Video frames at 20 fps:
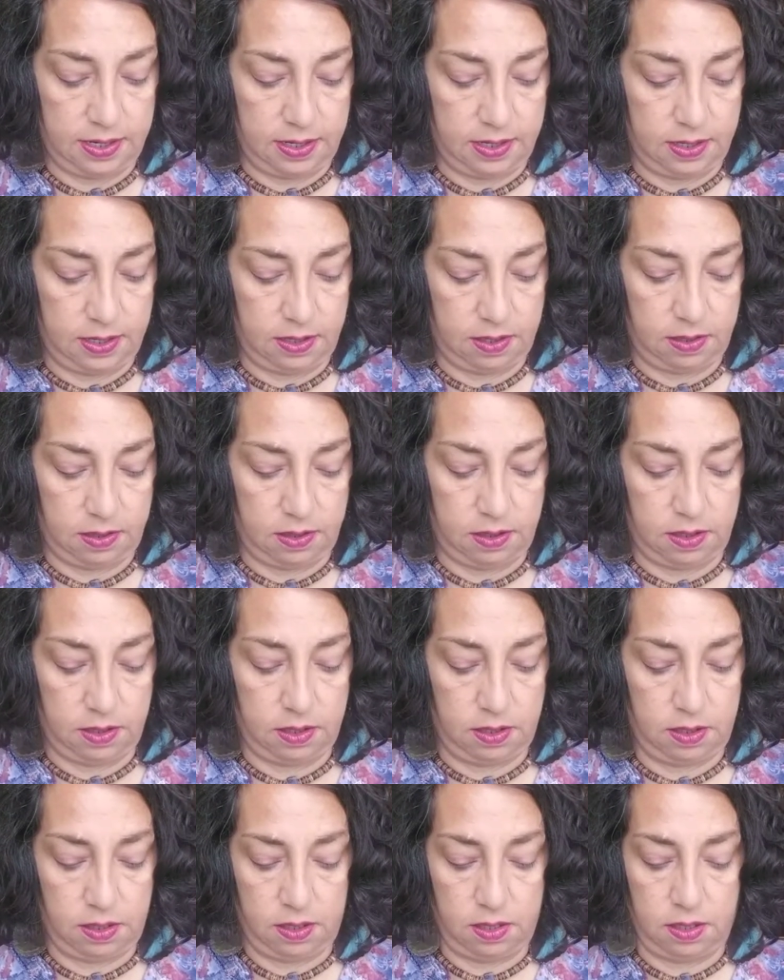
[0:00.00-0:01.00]

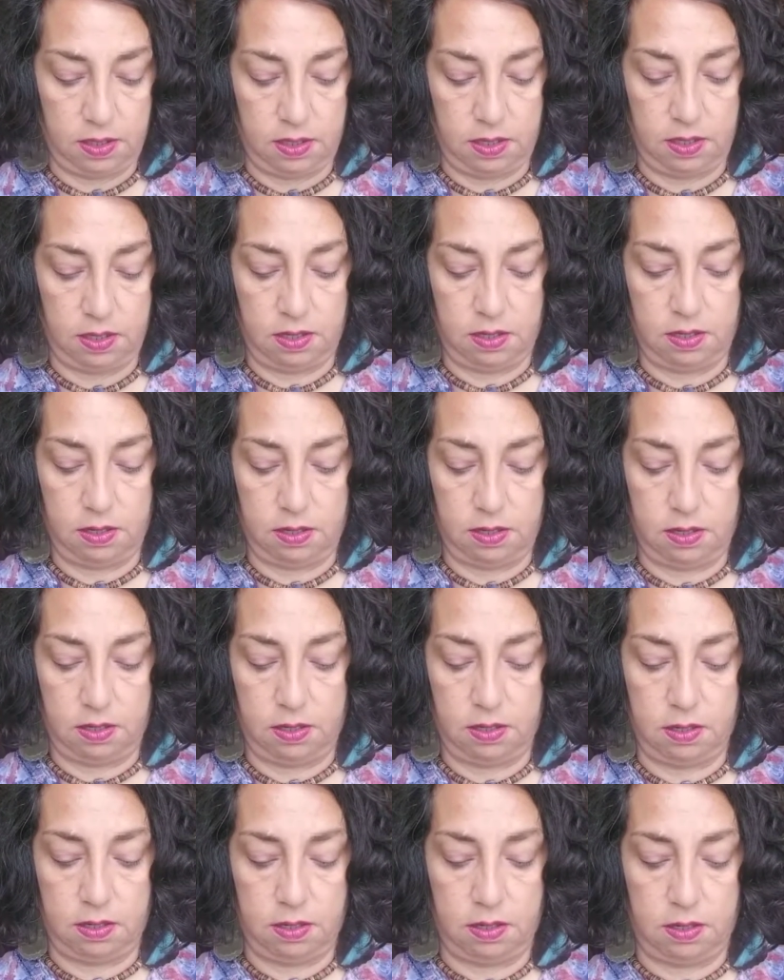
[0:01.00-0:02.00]

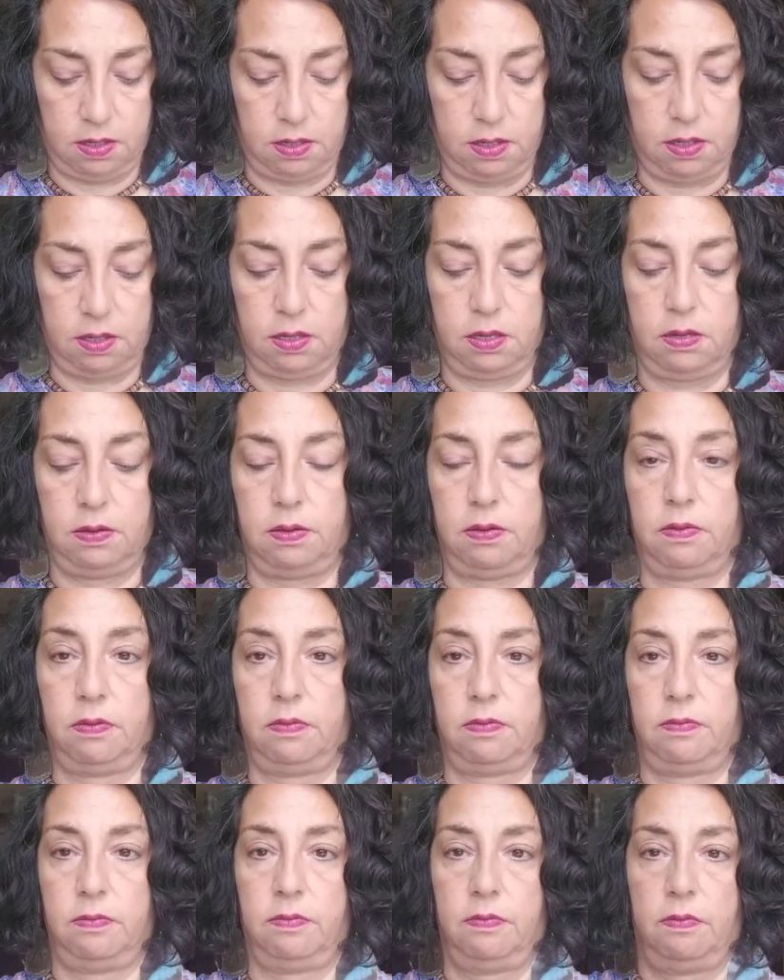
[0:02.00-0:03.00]

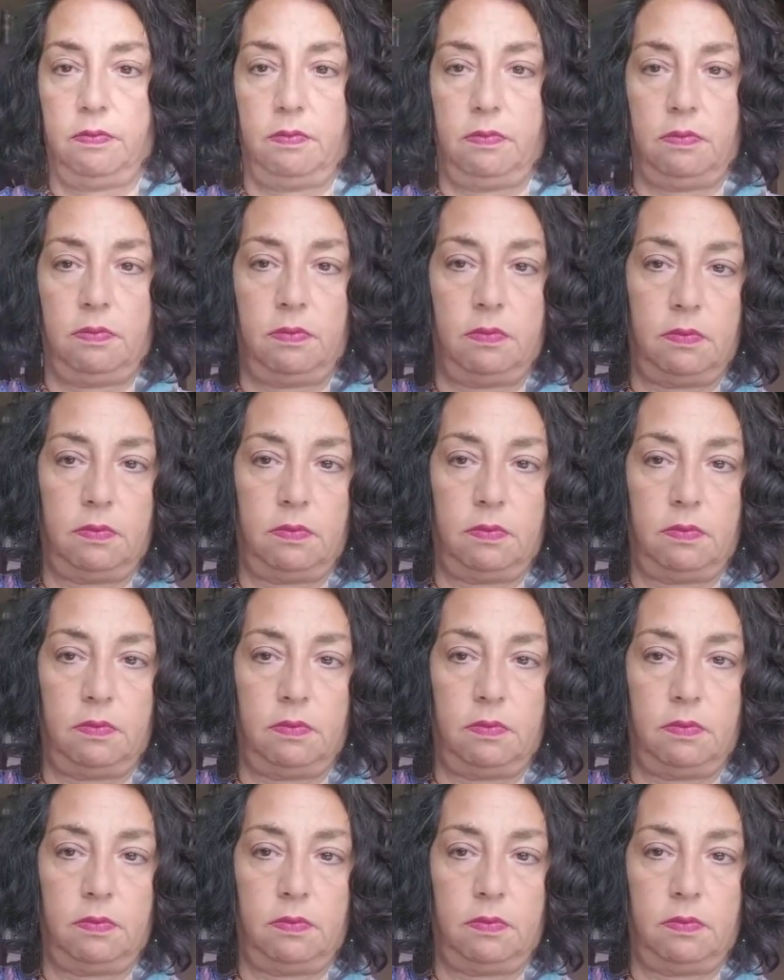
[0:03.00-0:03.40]
(no one is talking)